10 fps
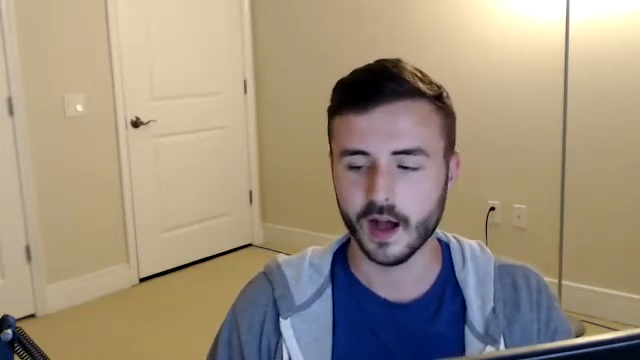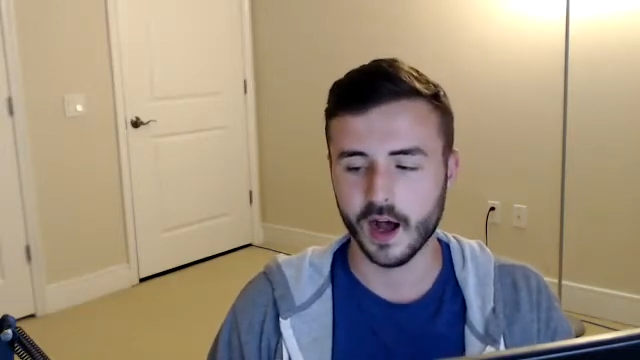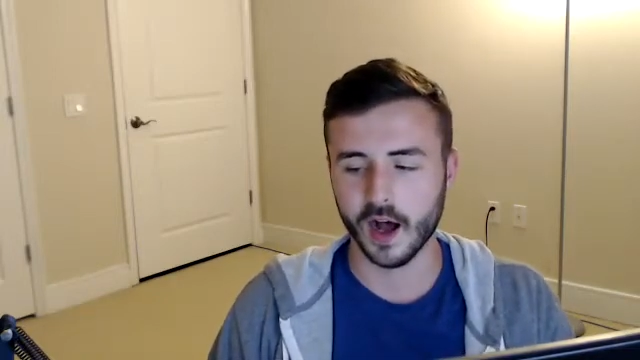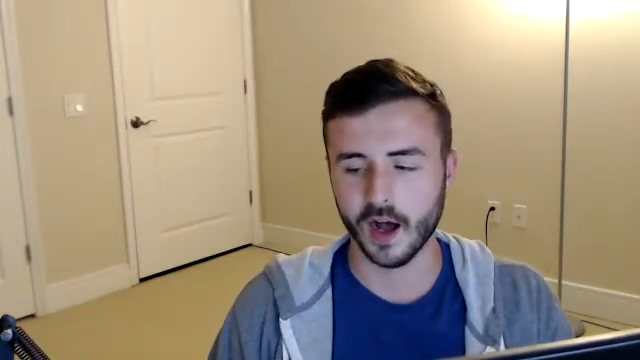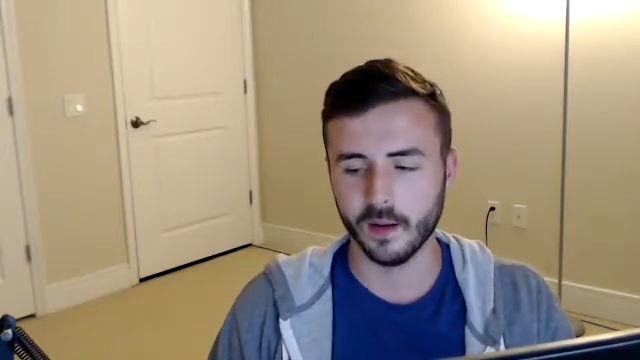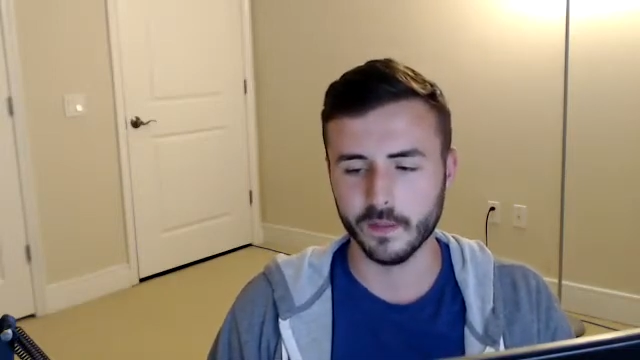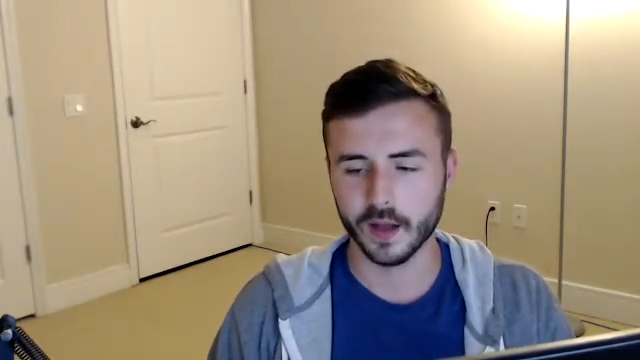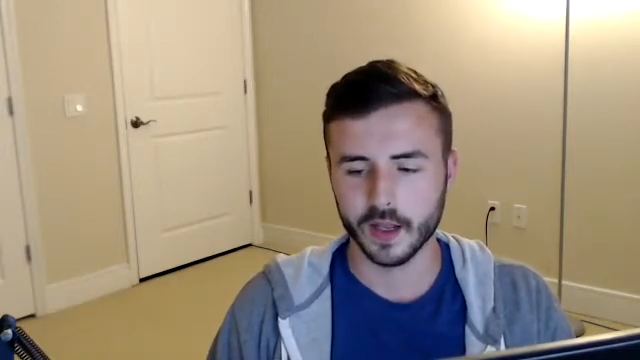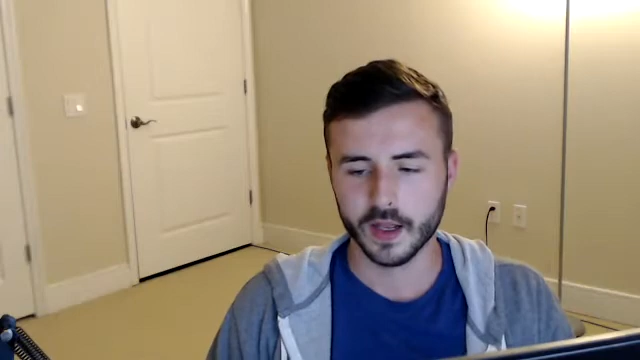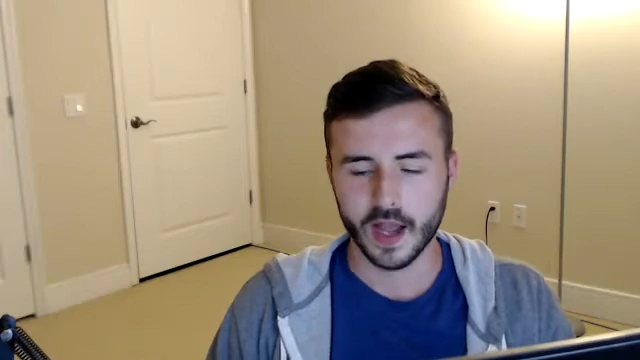
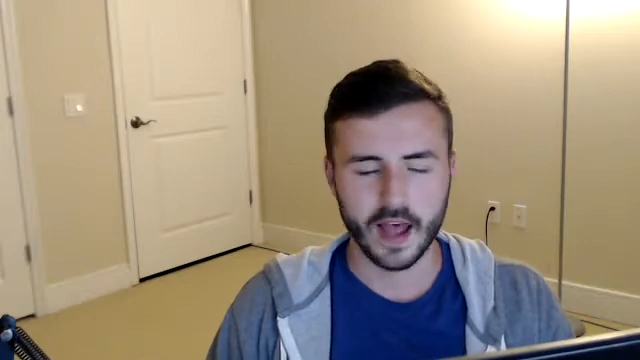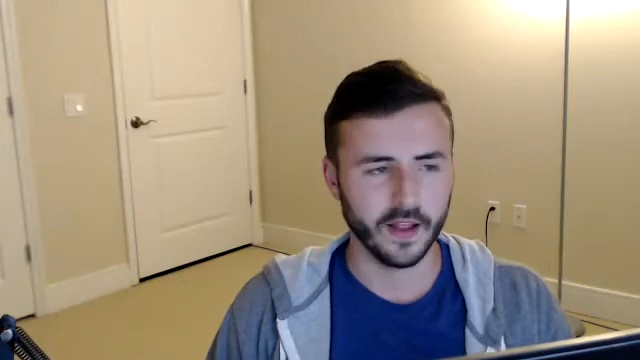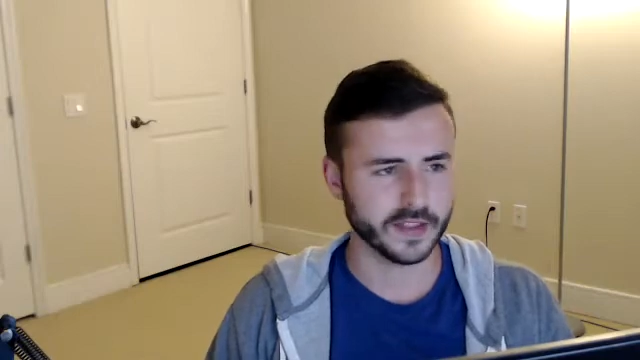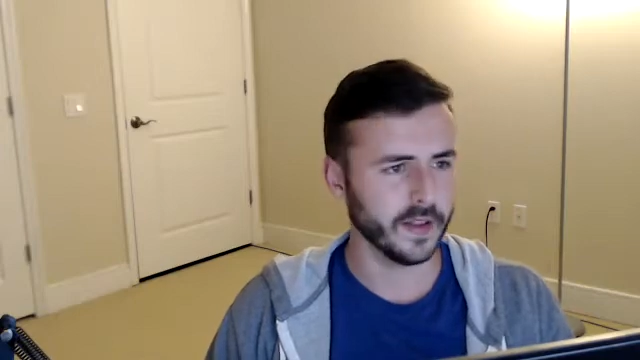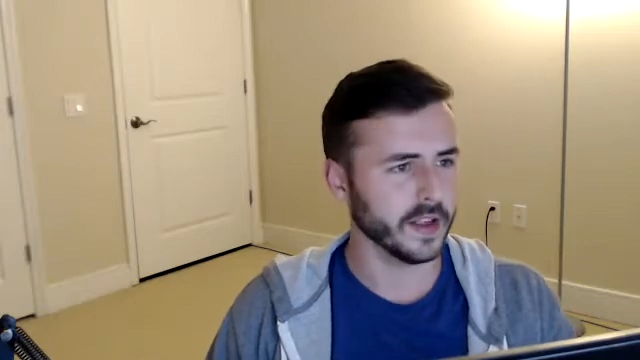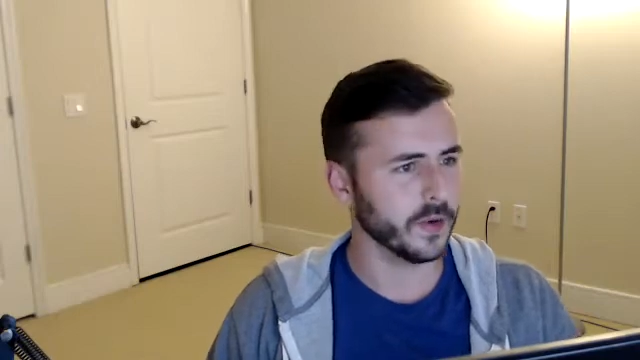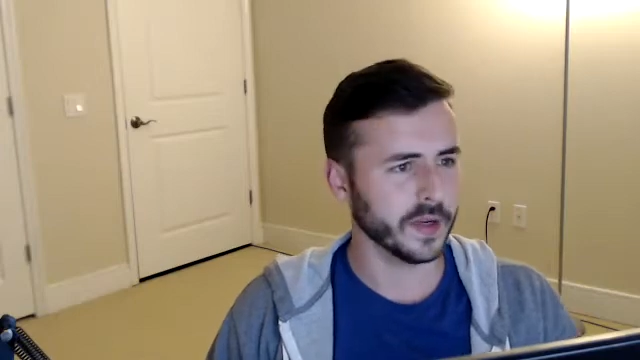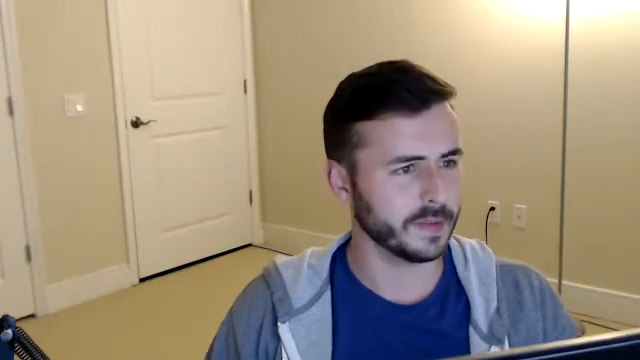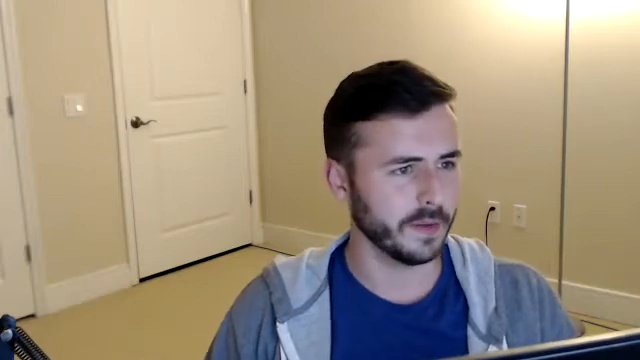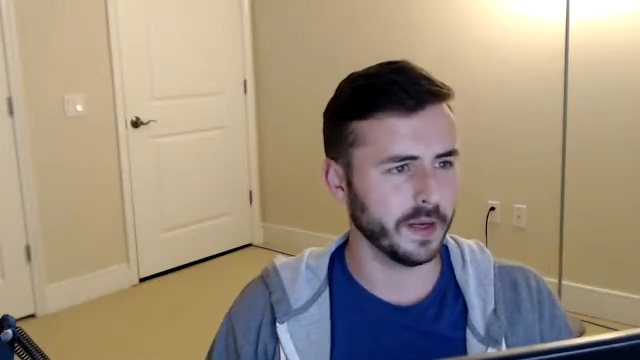Alex, I'll let you
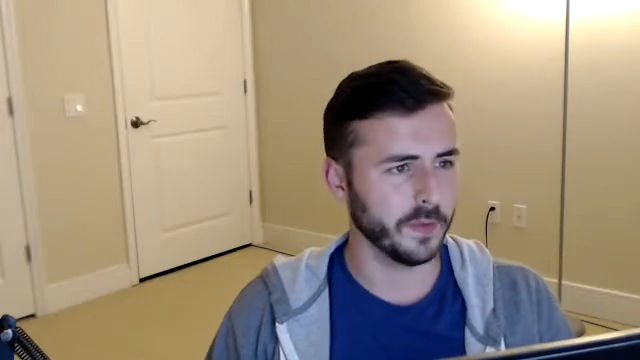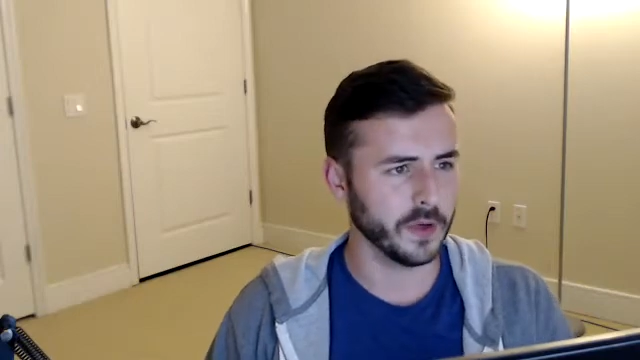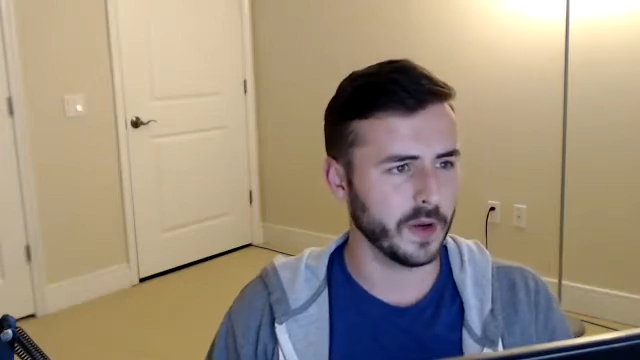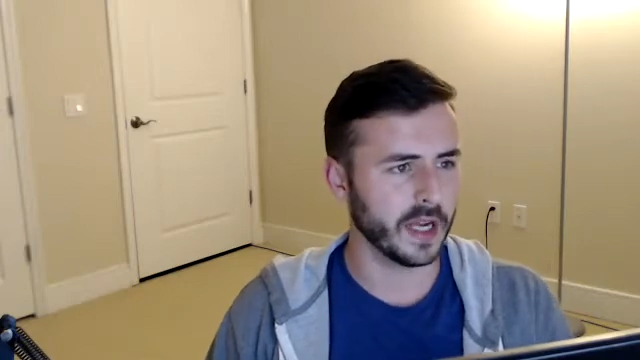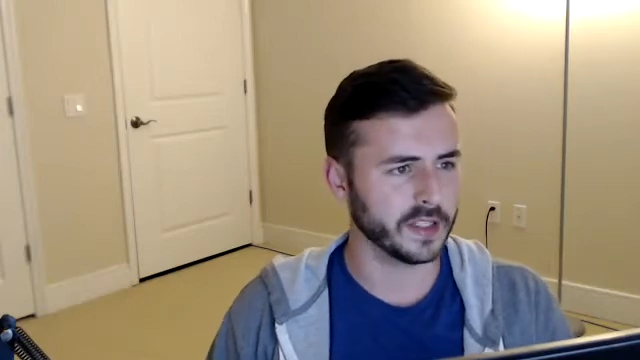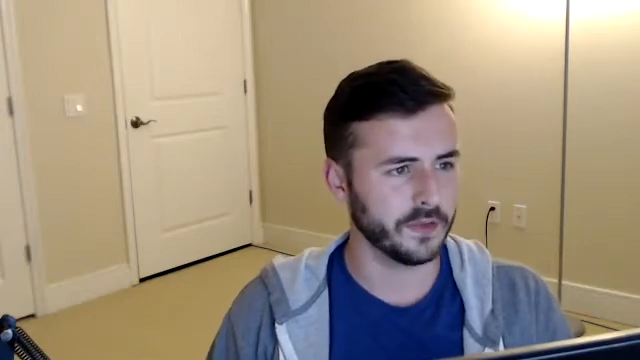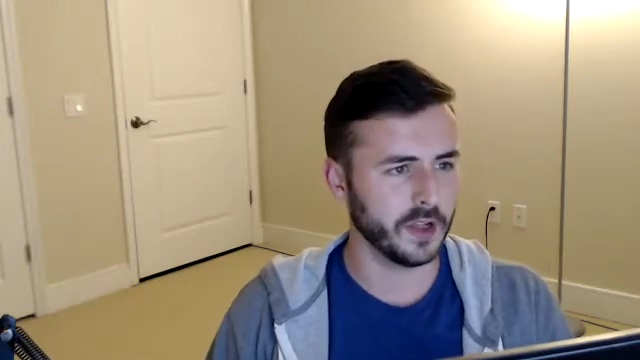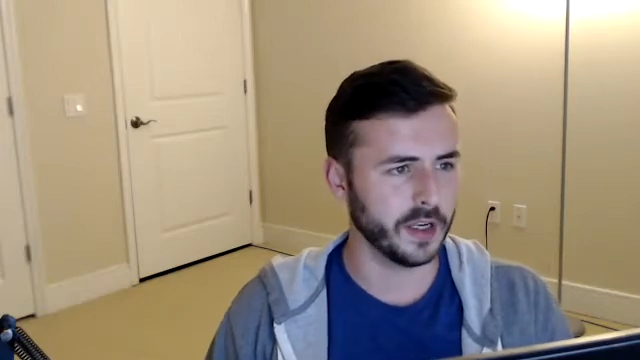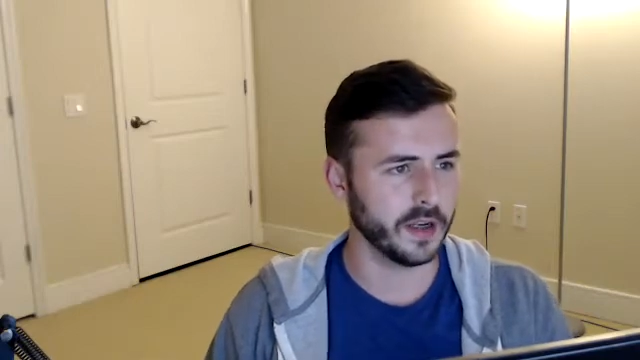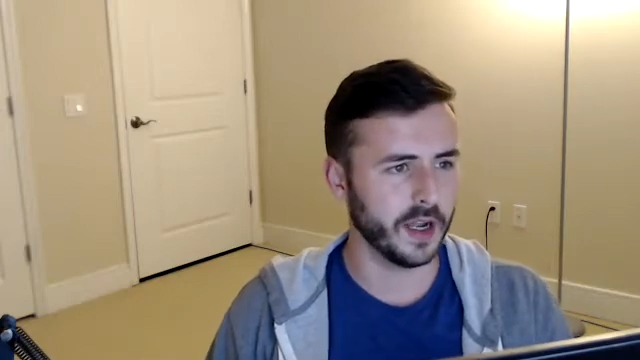explain what you guys have
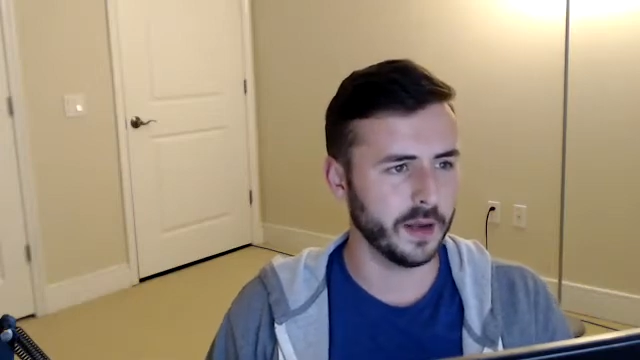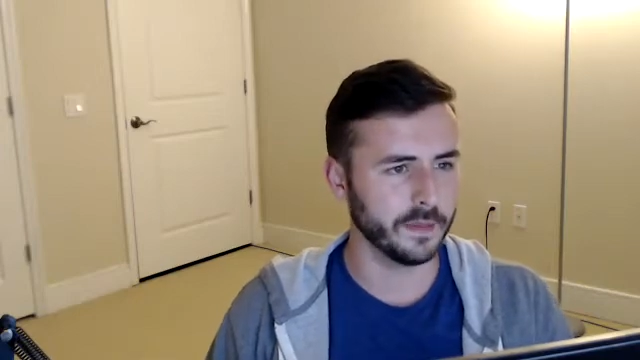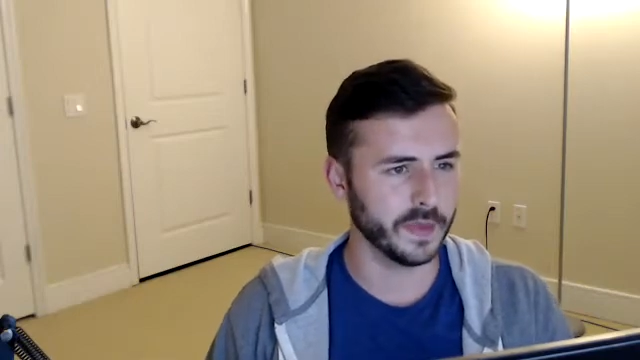done,